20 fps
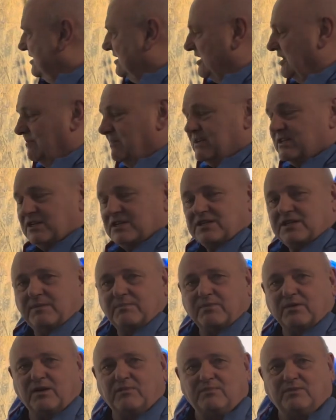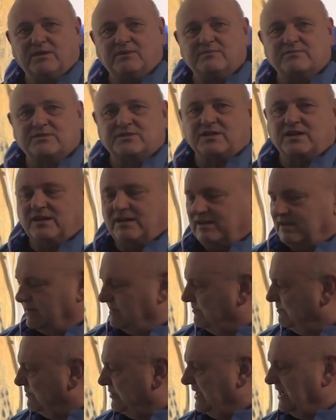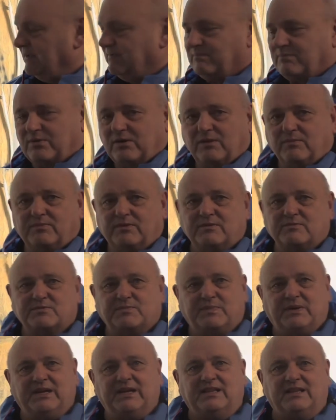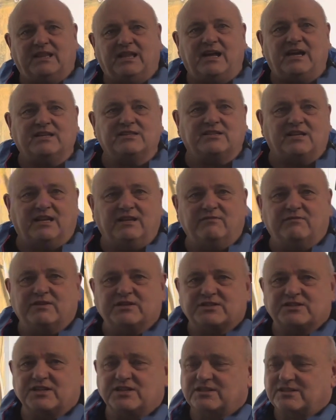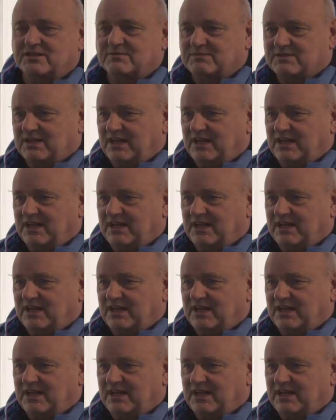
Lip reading: humidity problems, paint line, delivery systems,